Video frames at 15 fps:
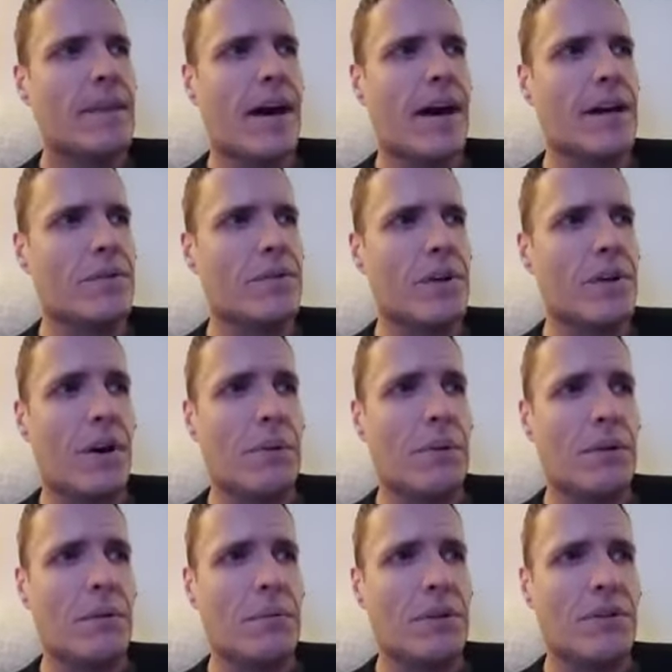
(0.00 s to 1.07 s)
I don't know,
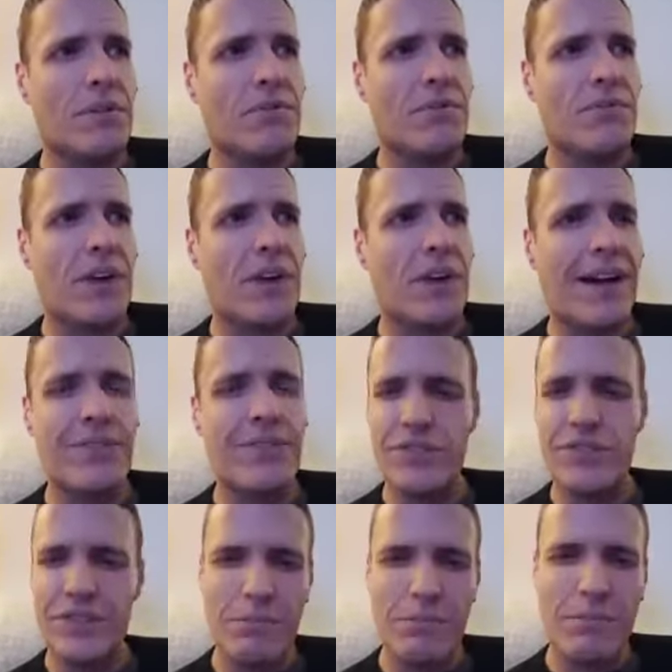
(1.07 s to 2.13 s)
probably 5 or
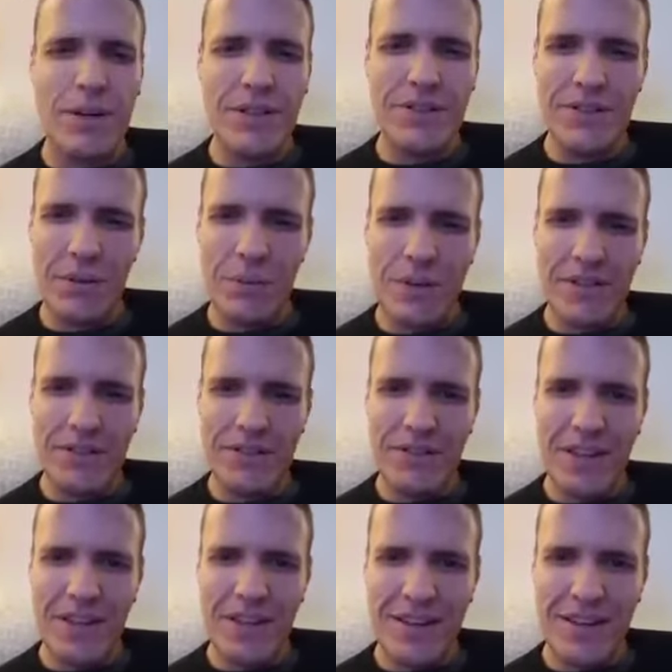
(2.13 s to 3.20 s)
6 months, I want to
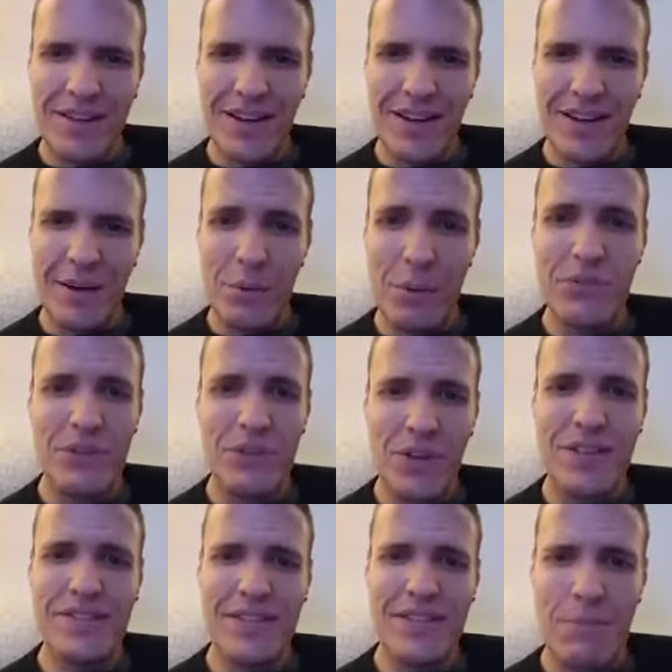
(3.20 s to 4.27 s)
say. It was a
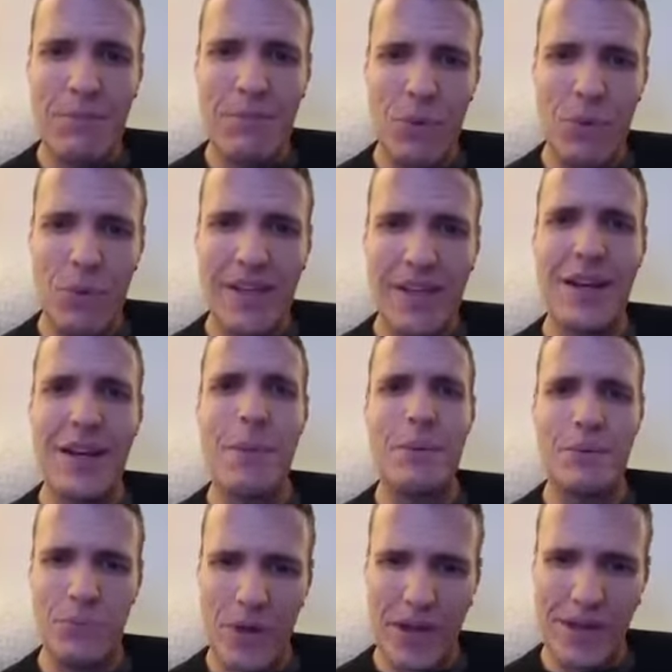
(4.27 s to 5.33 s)
long time of waking up
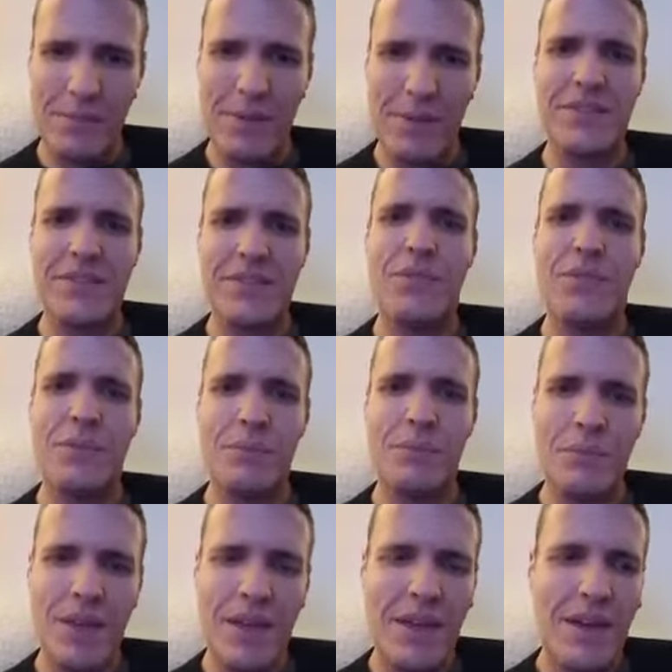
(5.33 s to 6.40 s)
and weighing myself.
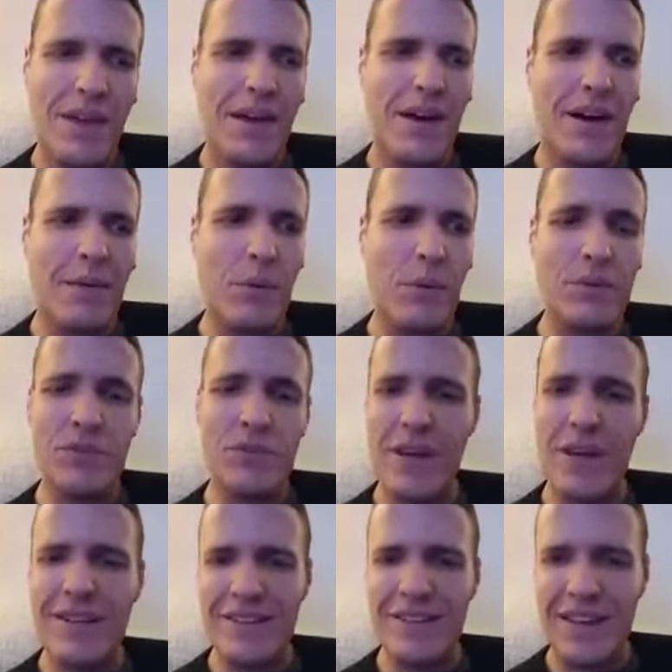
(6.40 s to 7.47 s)
And it was
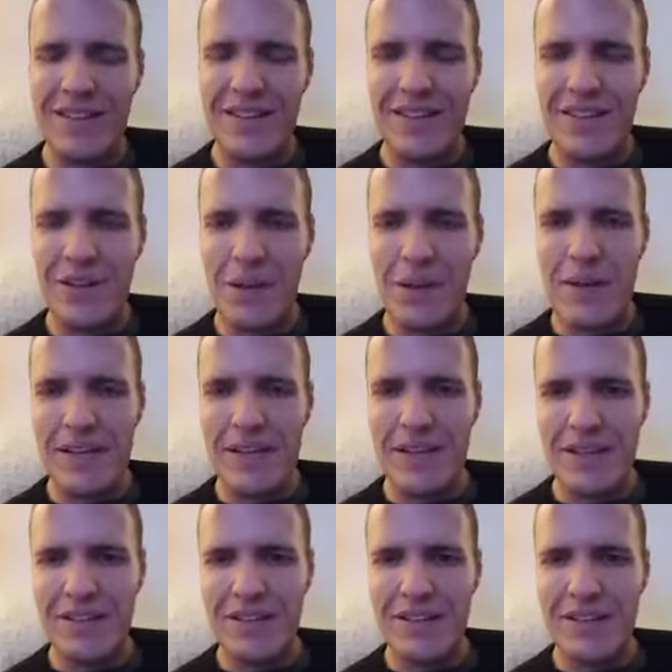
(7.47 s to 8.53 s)
great because I'd make
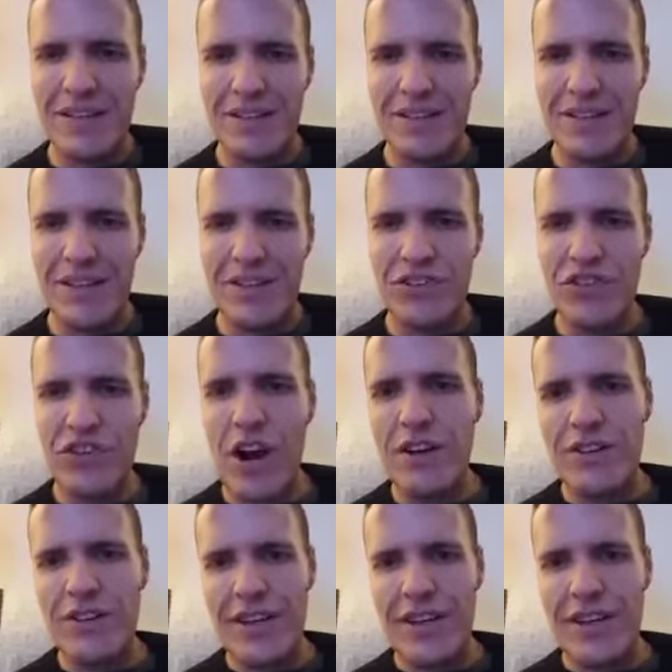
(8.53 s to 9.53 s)
a chart.